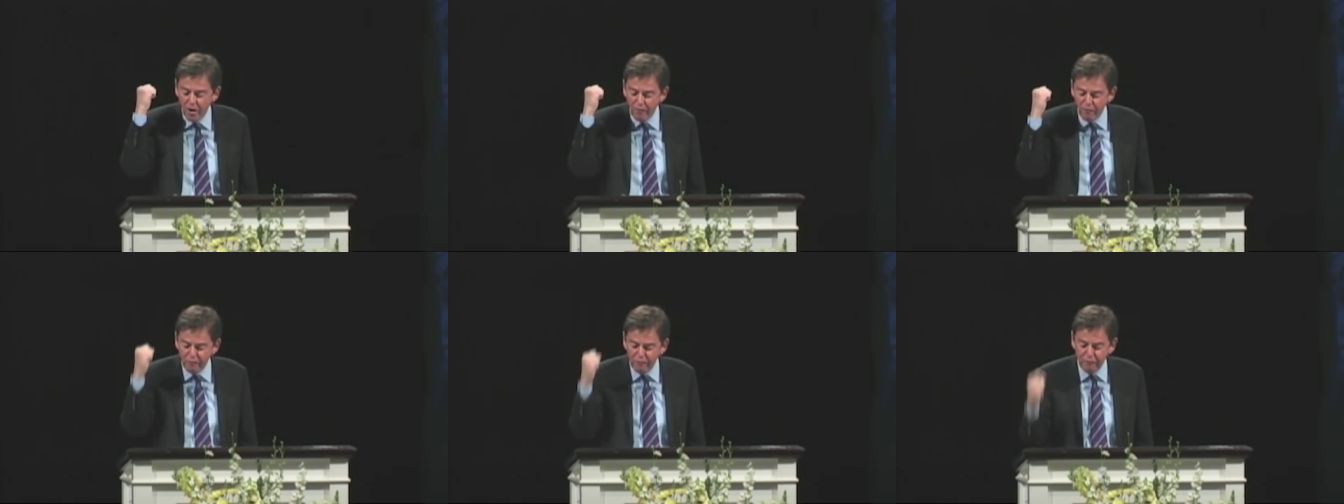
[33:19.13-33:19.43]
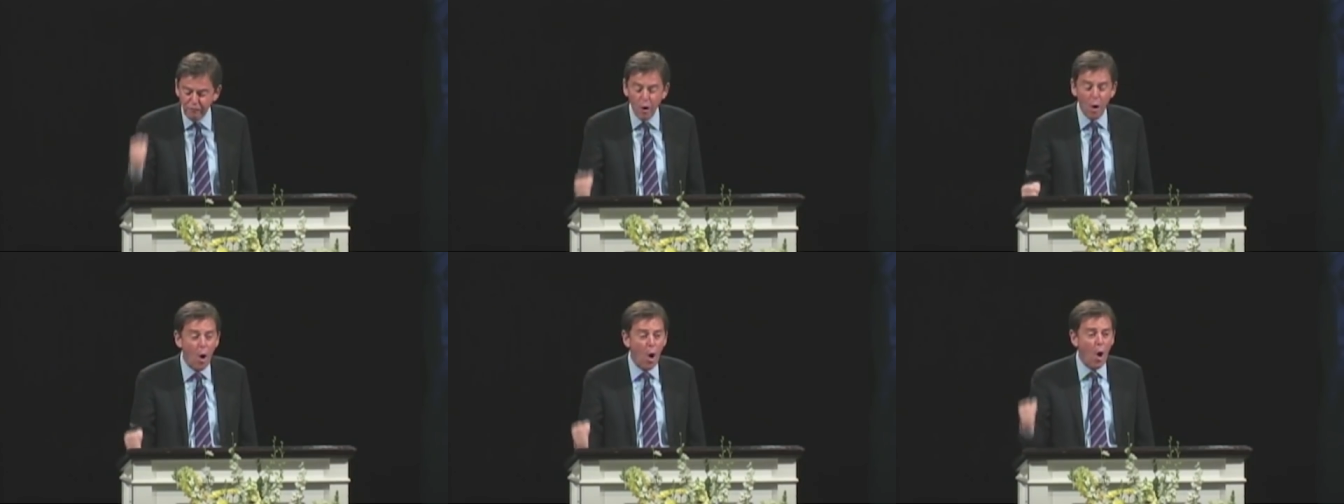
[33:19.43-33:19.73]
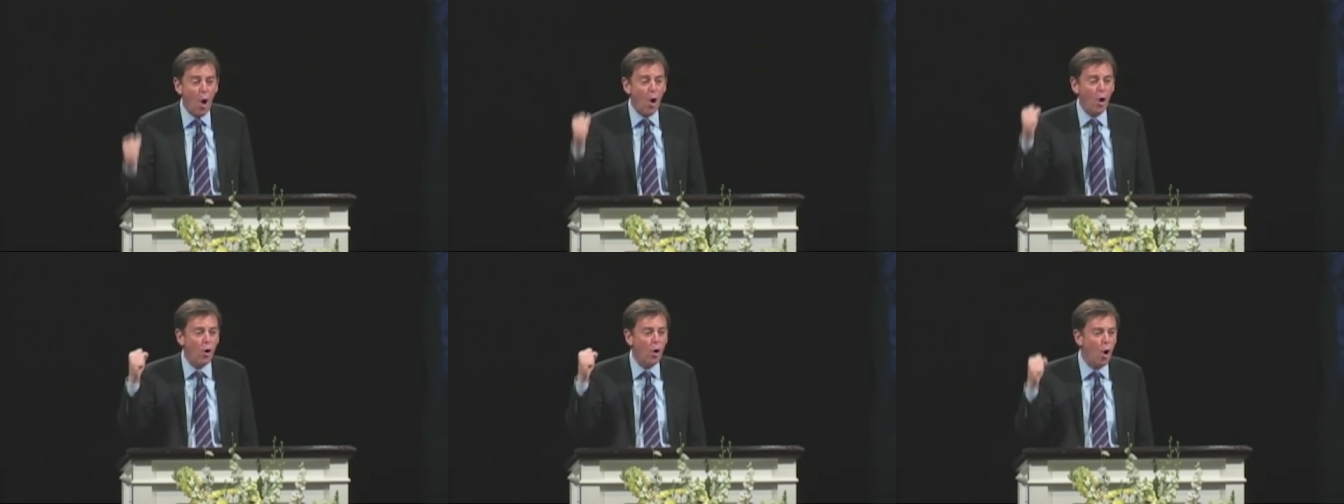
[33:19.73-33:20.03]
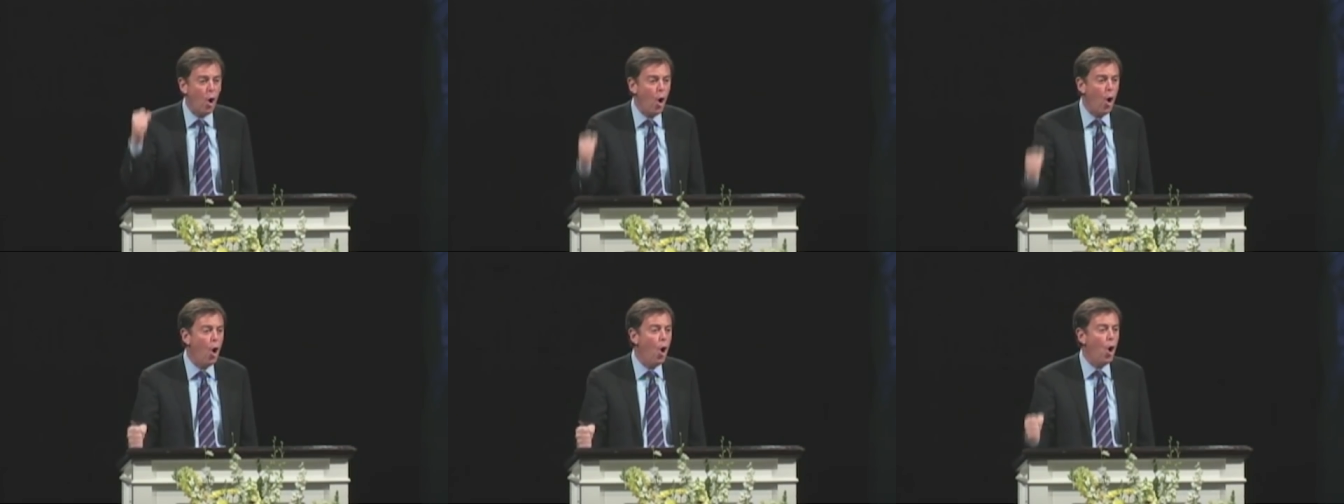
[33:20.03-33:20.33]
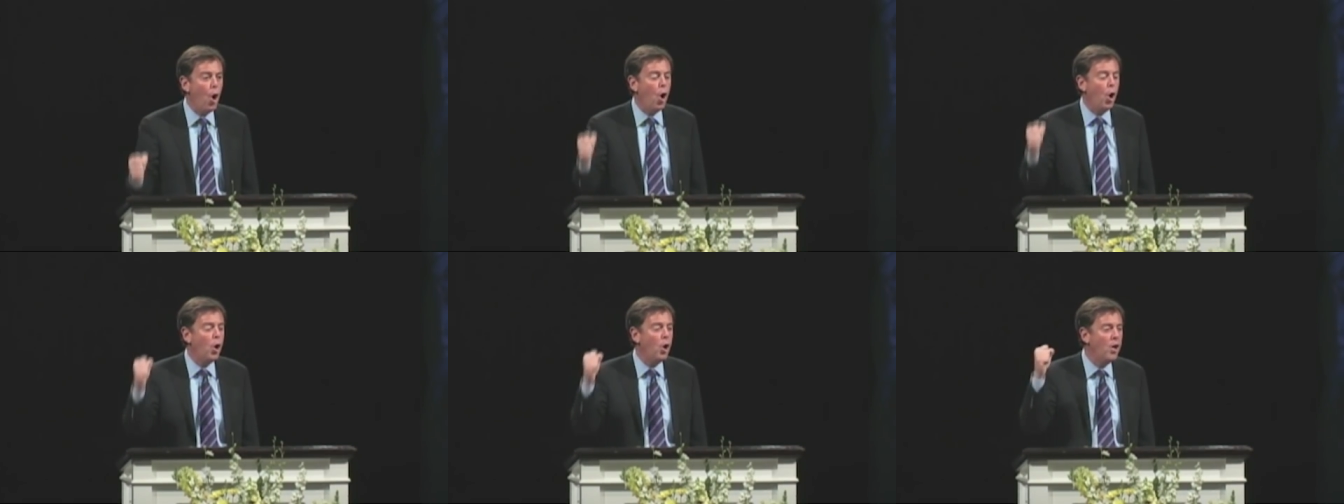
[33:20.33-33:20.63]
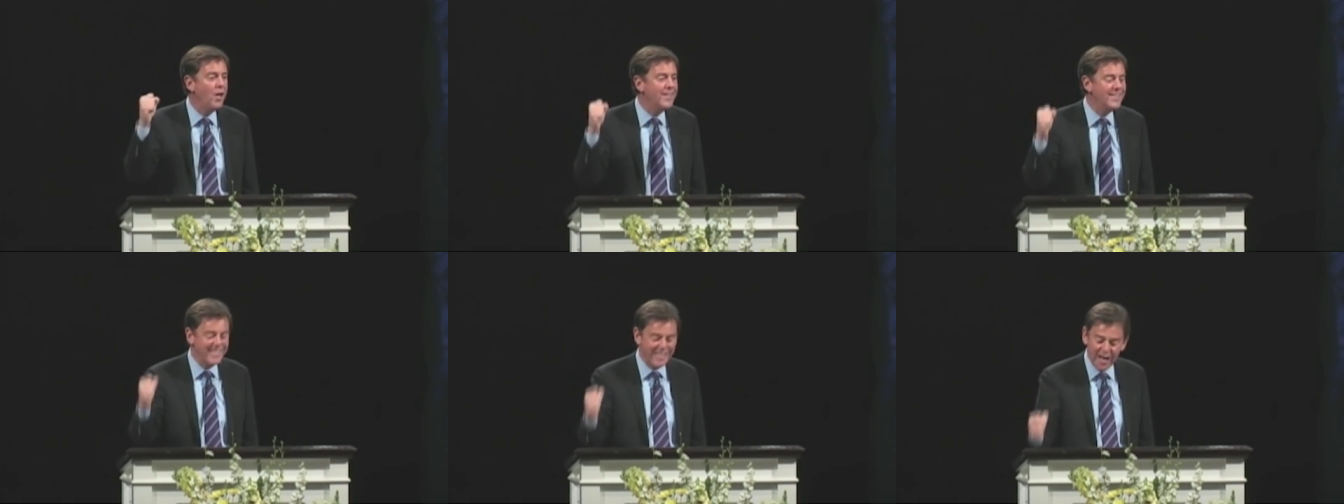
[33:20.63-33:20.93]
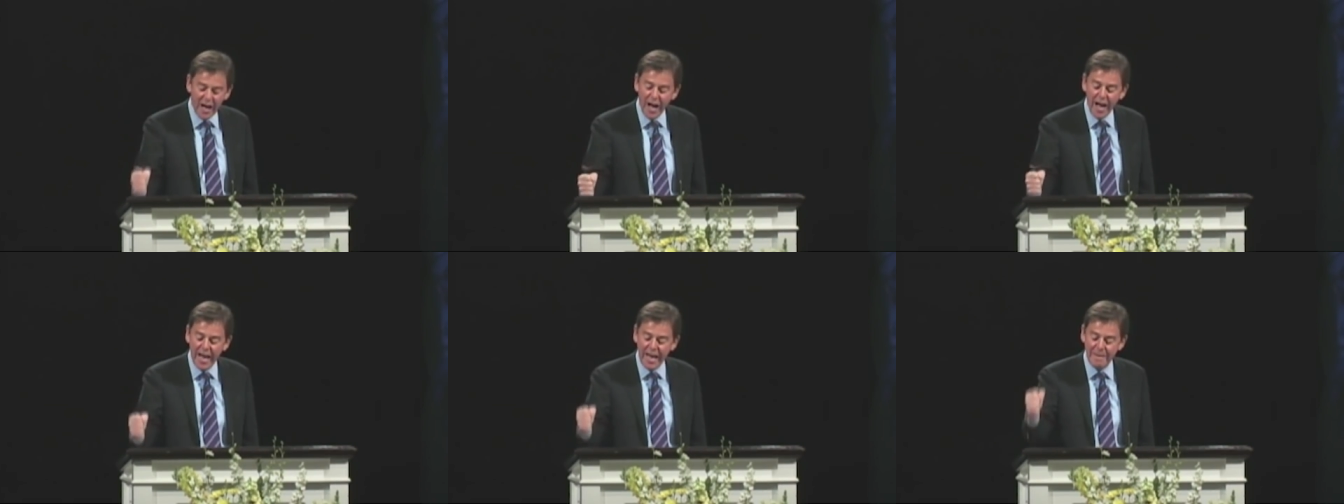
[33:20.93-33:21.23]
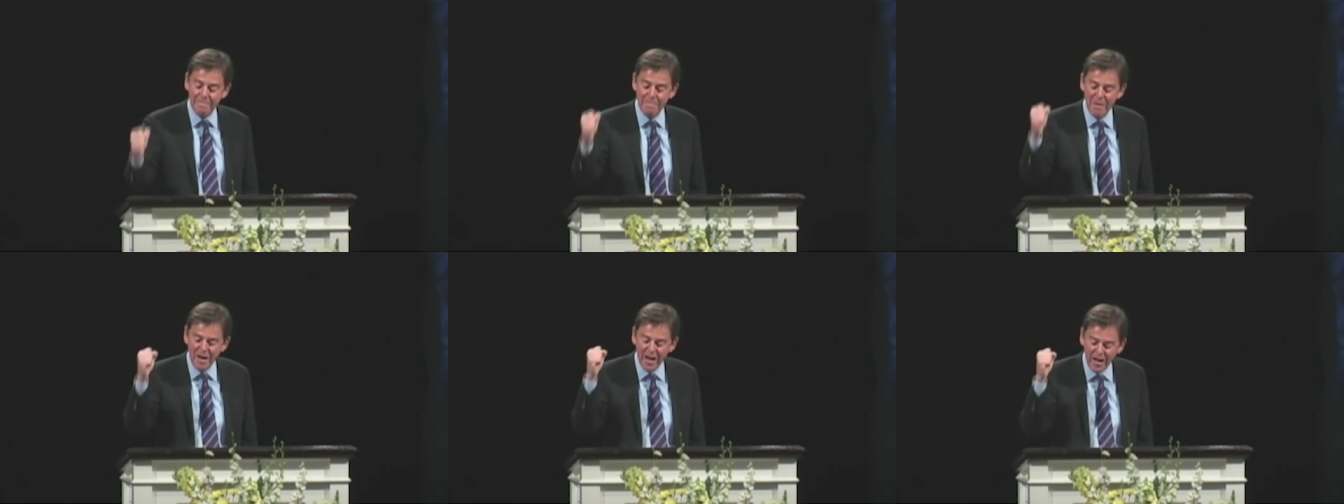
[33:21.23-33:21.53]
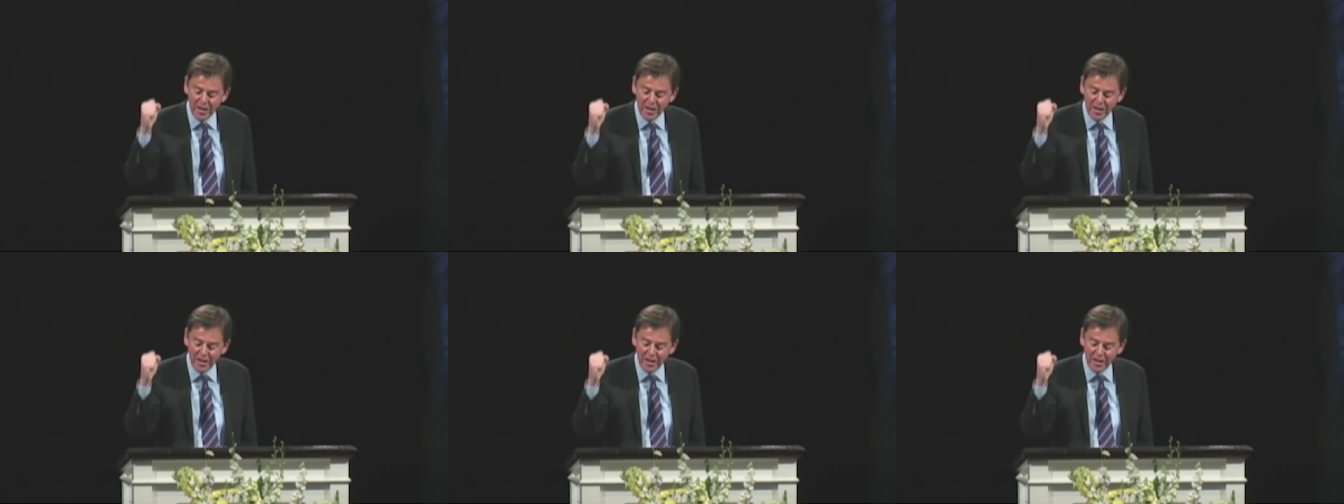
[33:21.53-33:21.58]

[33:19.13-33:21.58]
for all time